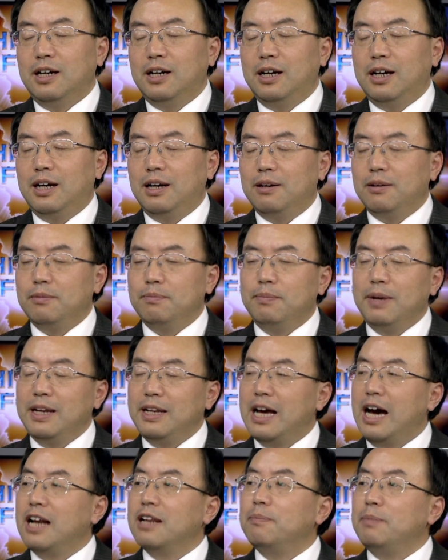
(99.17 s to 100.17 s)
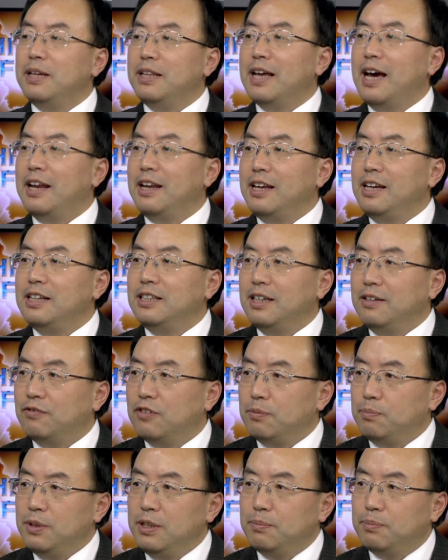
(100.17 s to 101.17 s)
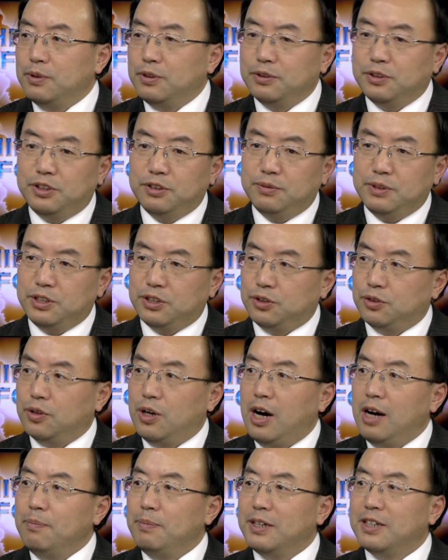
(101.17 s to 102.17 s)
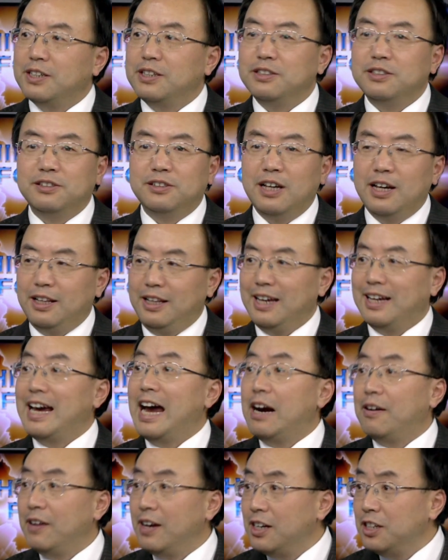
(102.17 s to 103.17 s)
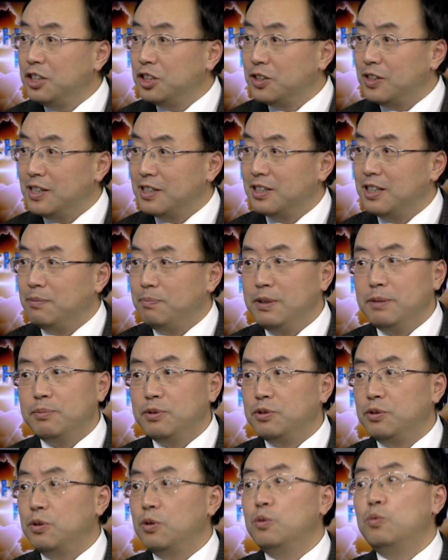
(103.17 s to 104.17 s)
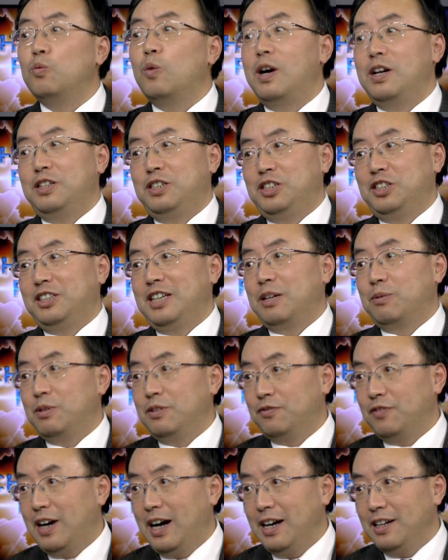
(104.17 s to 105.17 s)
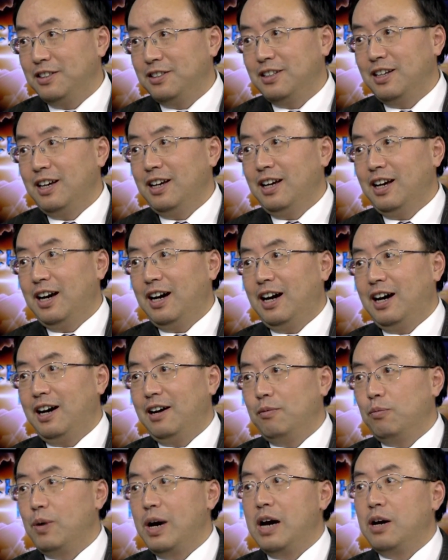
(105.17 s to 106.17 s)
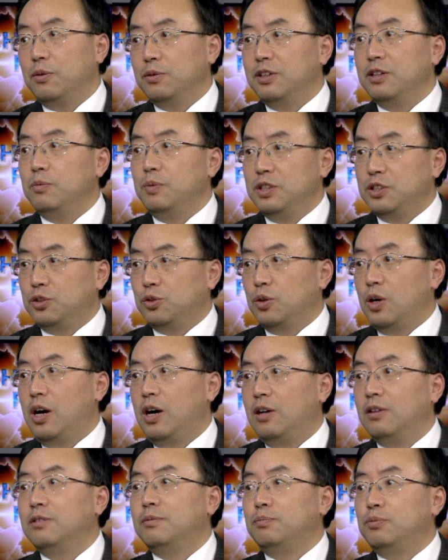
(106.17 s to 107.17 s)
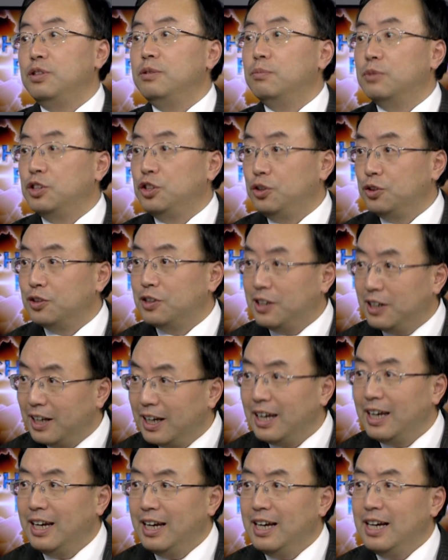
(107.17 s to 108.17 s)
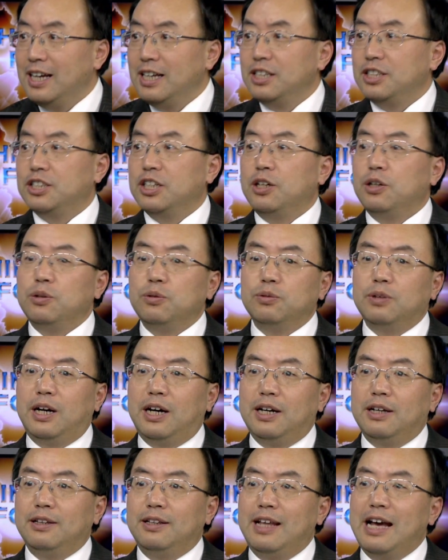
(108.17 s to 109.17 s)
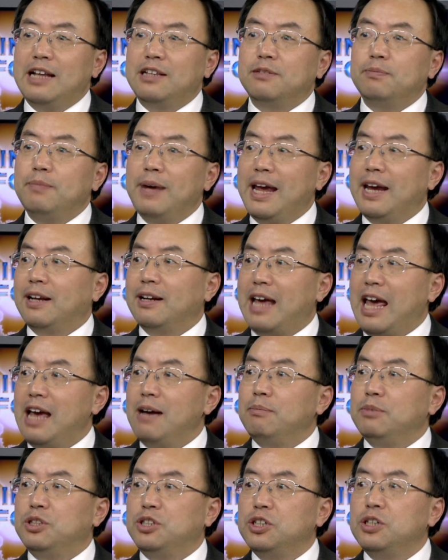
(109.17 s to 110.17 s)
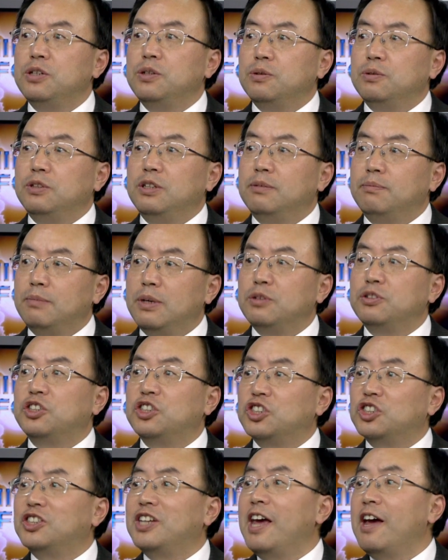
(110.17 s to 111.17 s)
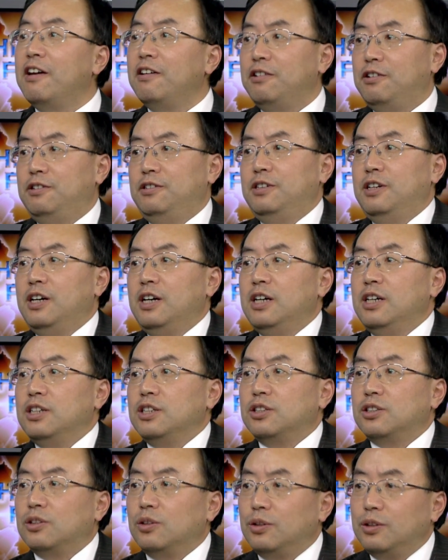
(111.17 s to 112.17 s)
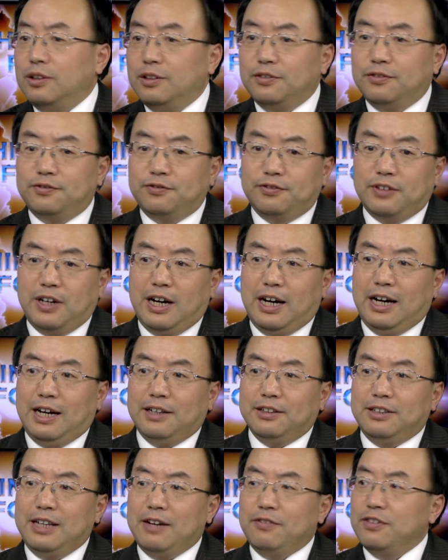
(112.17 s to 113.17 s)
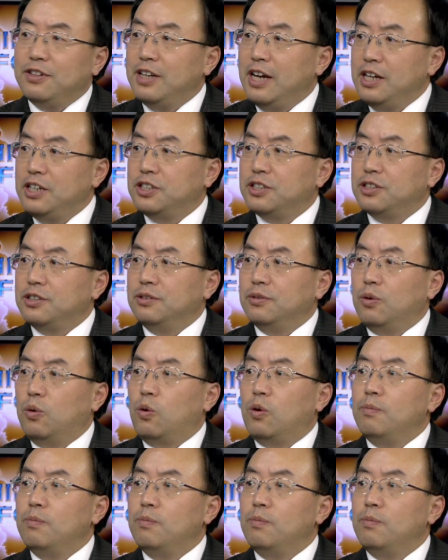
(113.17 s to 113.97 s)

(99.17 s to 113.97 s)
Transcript: may not be that easy for people to withdraw because they carry interest and people don't want to sacrifice while they withdraw prematurely. So that's make M2 the most standard sort of definition or